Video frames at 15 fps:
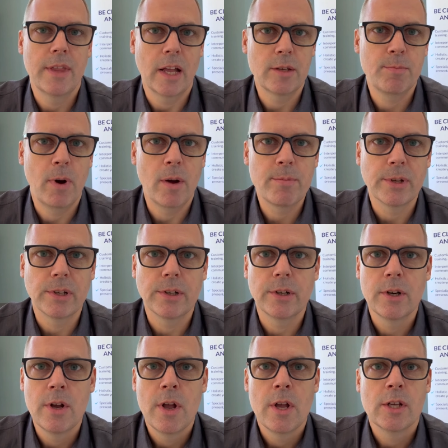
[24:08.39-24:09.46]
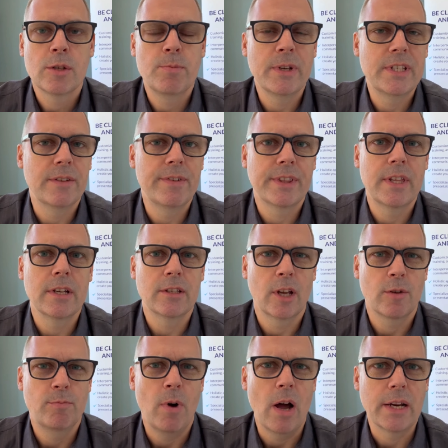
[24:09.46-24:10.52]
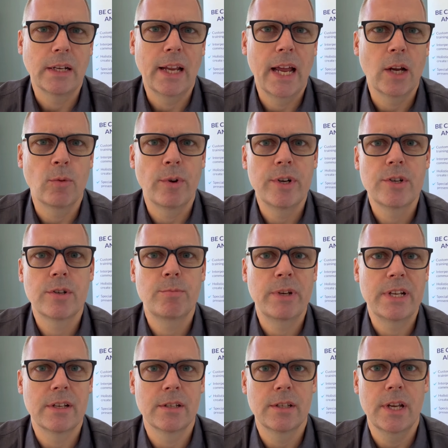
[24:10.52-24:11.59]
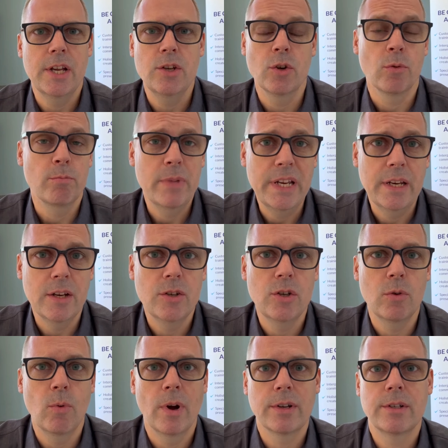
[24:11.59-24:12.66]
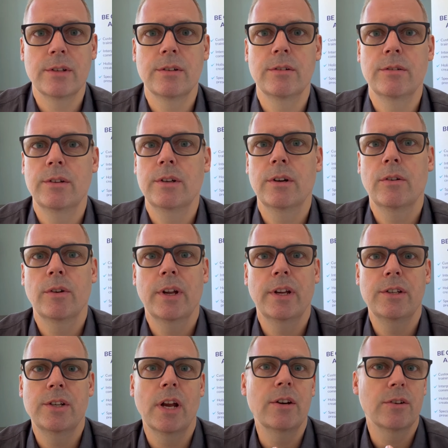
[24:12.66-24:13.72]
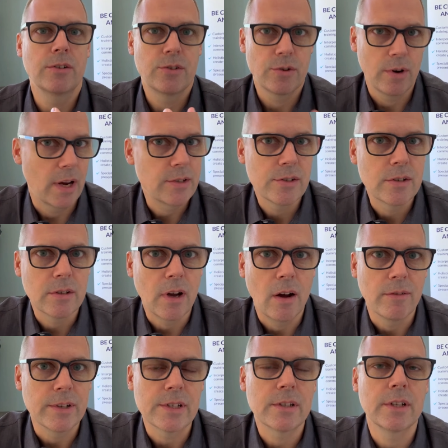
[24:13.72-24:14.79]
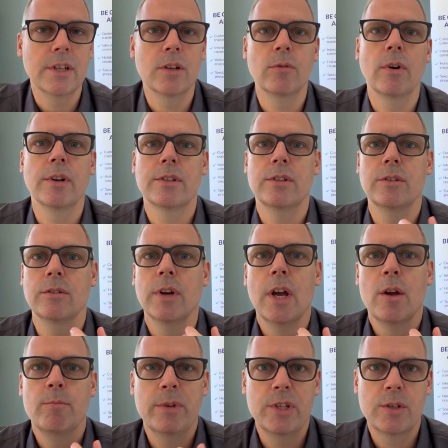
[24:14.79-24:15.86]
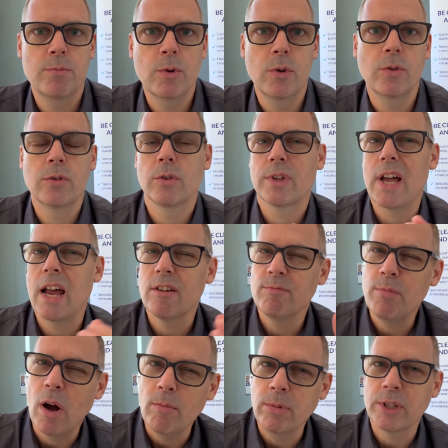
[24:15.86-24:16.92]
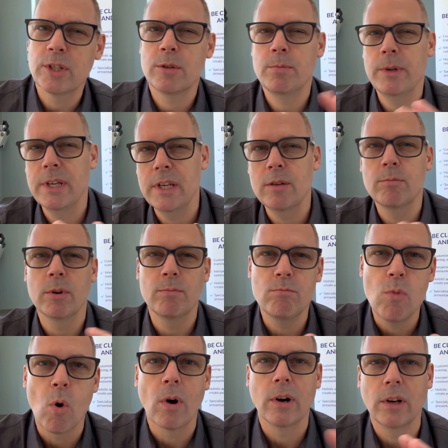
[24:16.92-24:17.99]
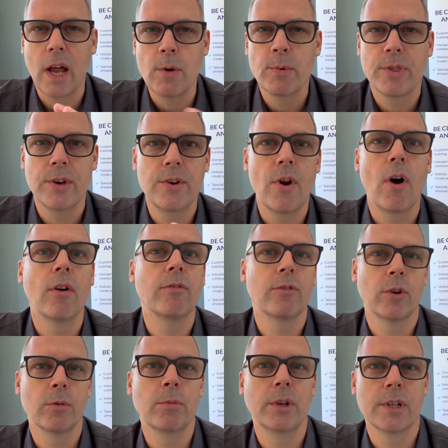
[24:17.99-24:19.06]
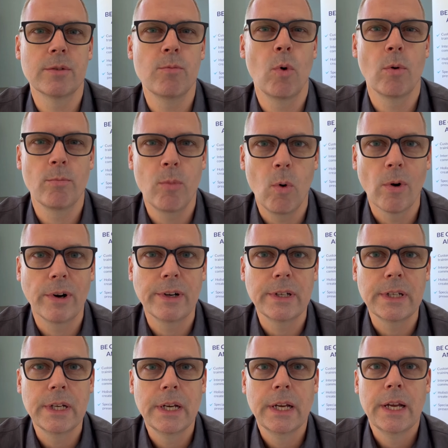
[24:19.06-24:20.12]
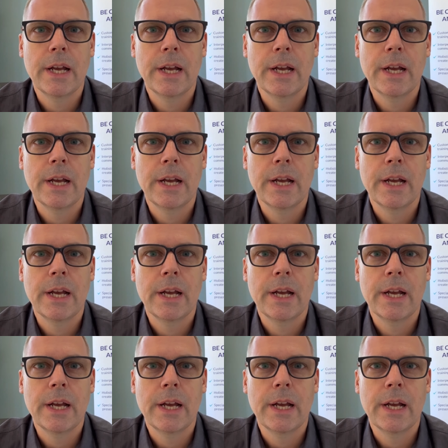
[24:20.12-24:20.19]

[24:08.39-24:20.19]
That's popular specific things like body language because in your meetings you want to you know engender trust obviously you want to be smooth so kind of public speaking but more in line with the nonverbal is more important